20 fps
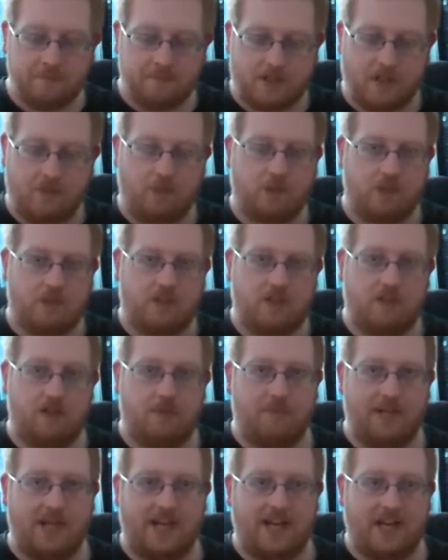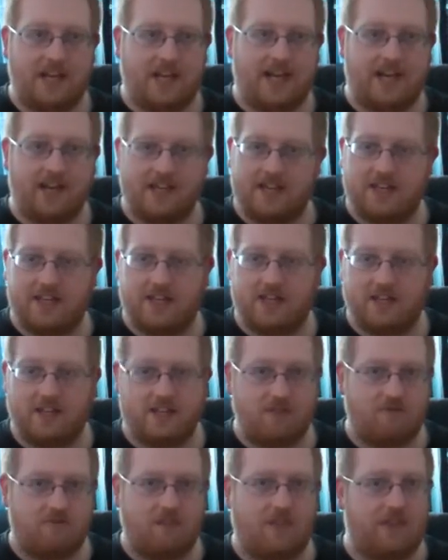they both sort of play like
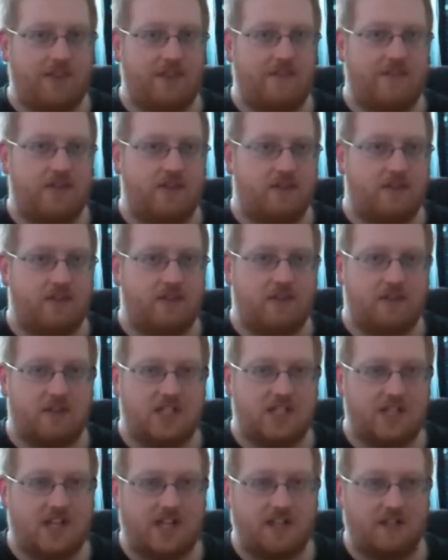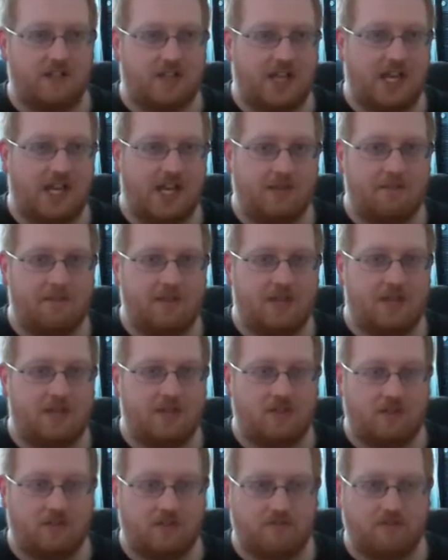Grand Theft Auto style games,
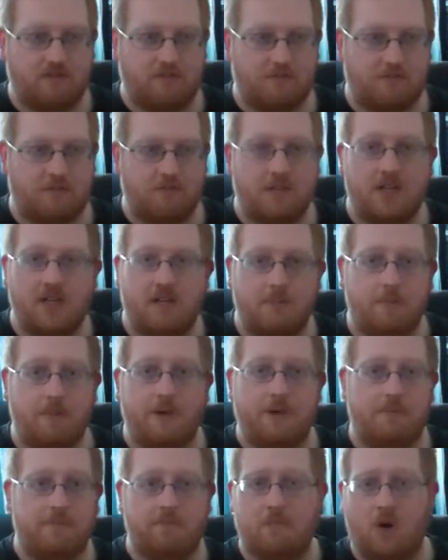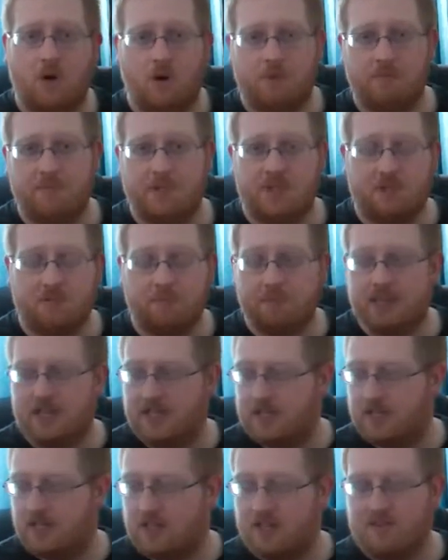just from a bit more mission
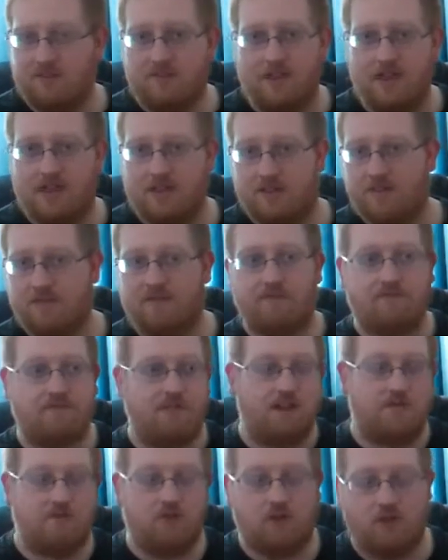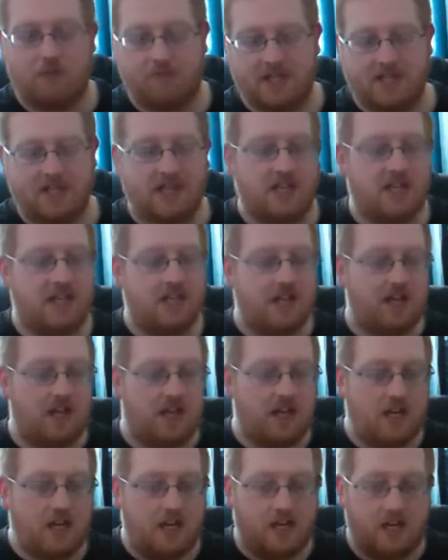based, I think, rather than free roaming.
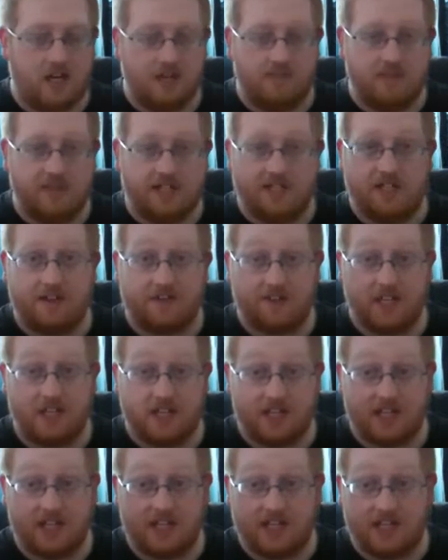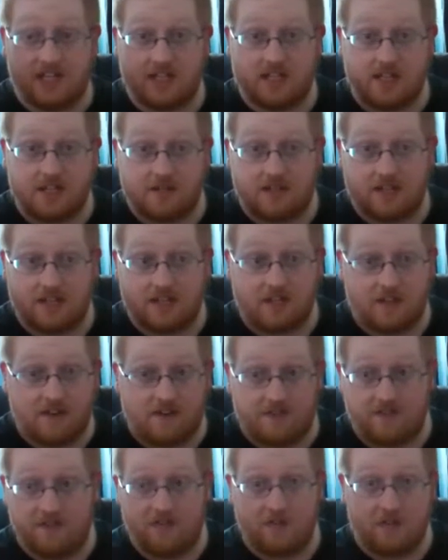But it definitely again seems like
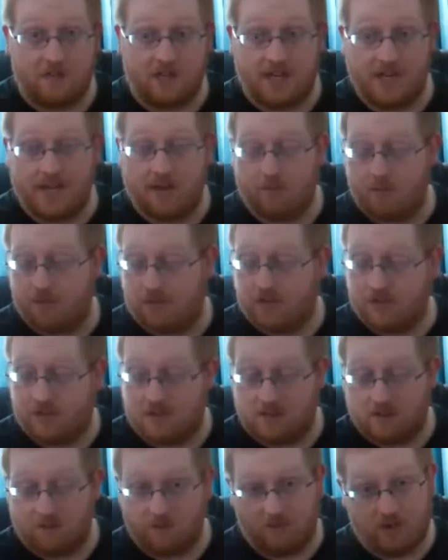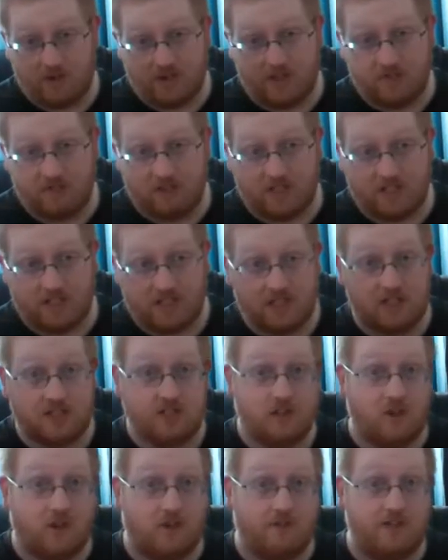a fun game with a somewhat interesting
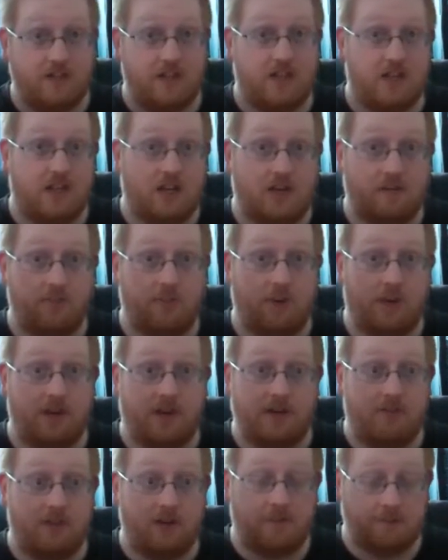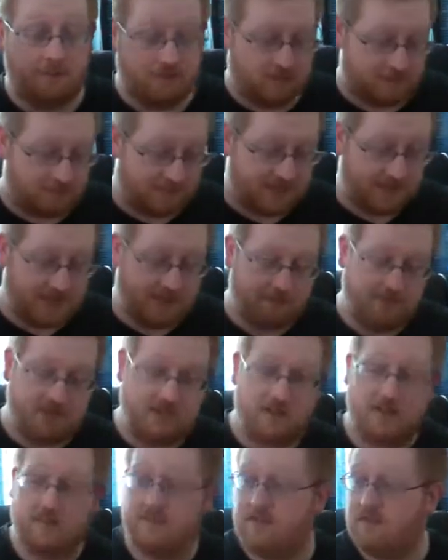story, one I want to put some time
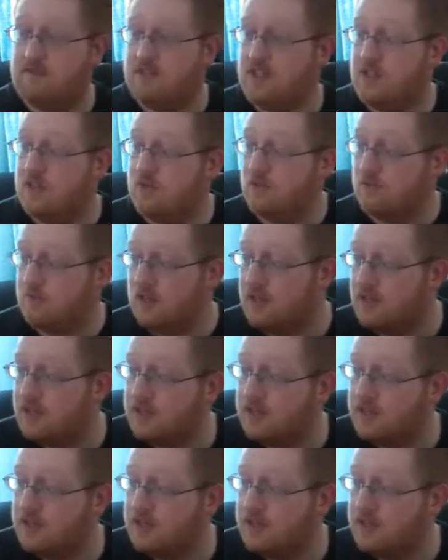into very soon.